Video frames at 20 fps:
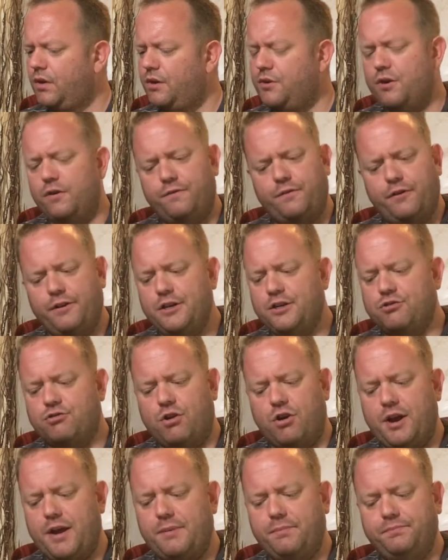not very
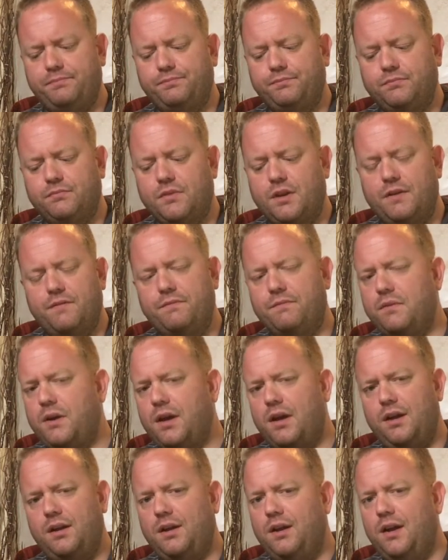dry.
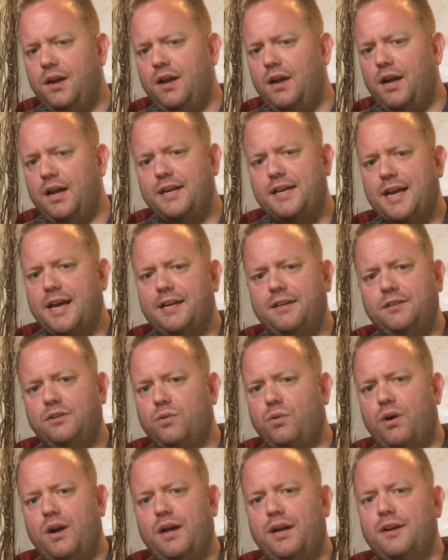Again,
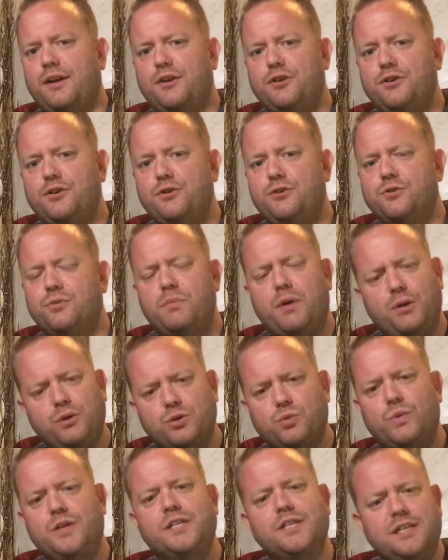quite an unusual.
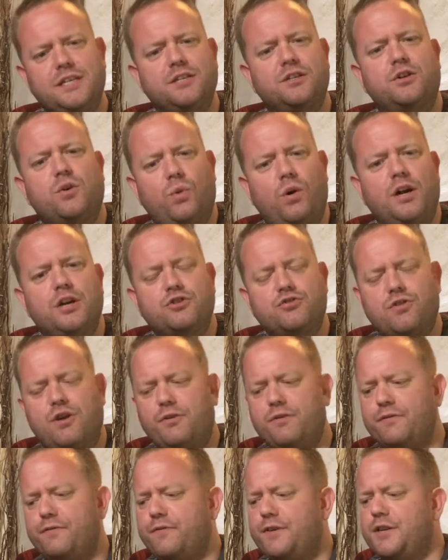Most whiskies are quite dry
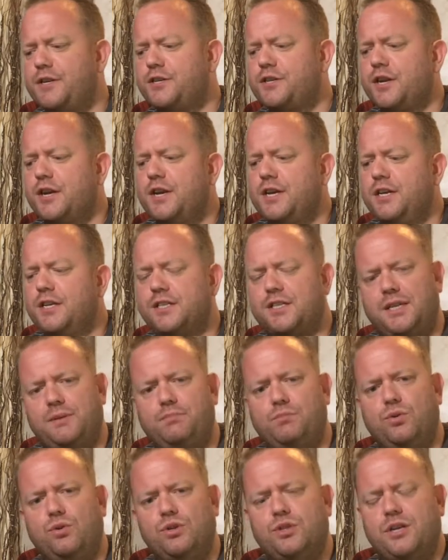on the finish,
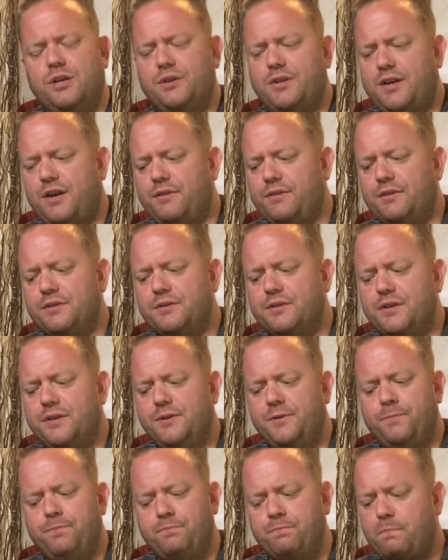some more so than others.
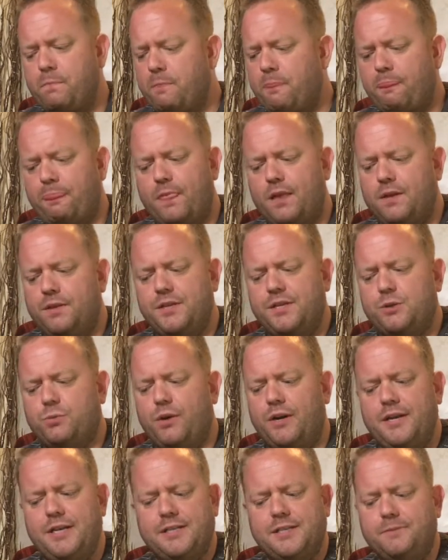This
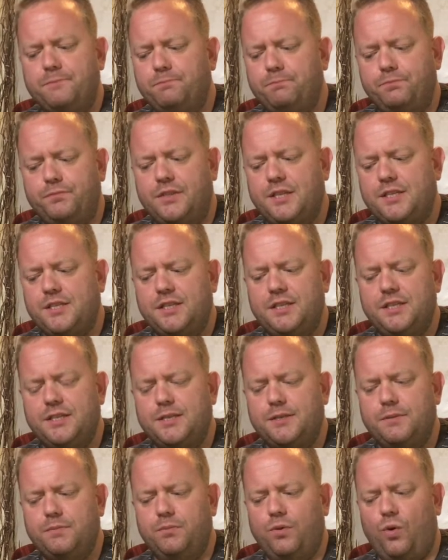one isn't. This
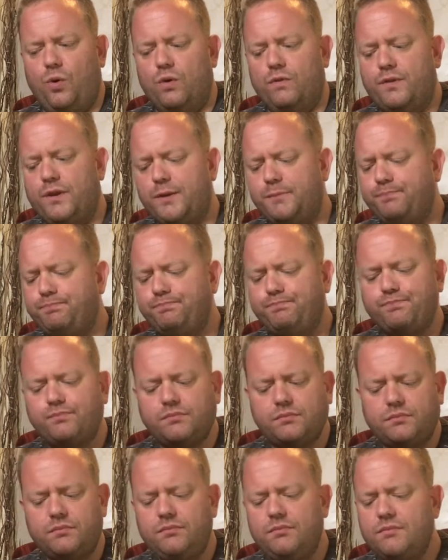is more of a,
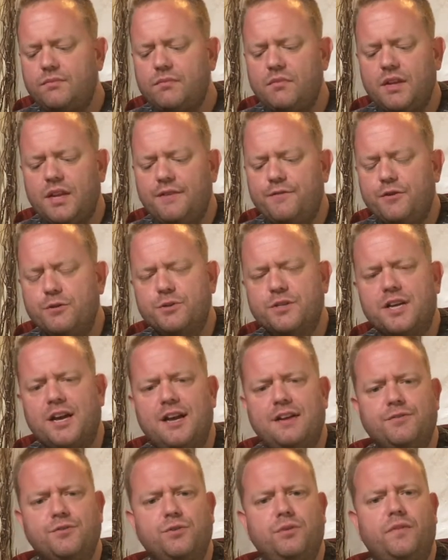if you used to
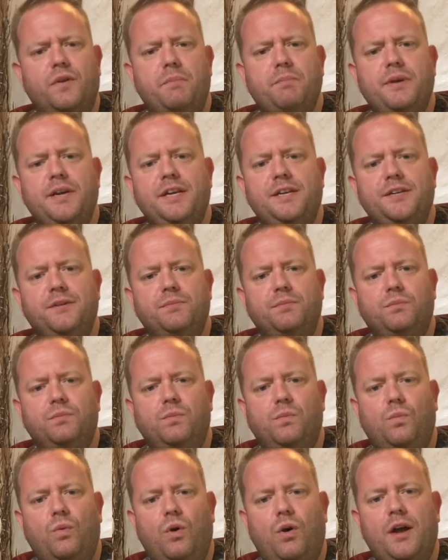have sort of a medium
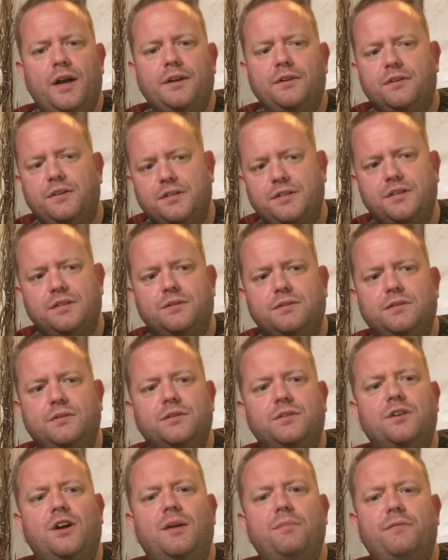wine, this is
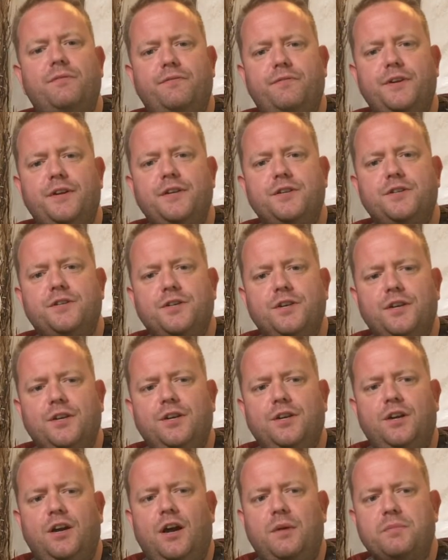the type of finish
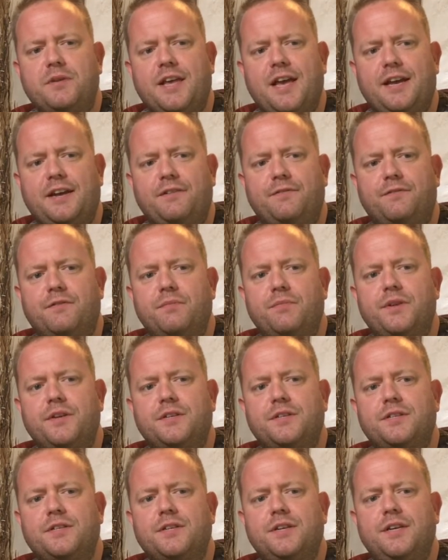I'm getting from
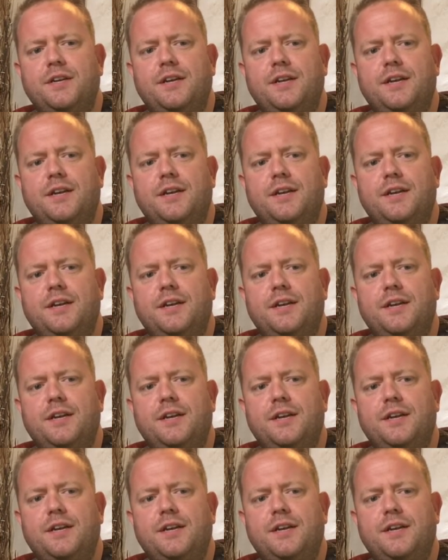this.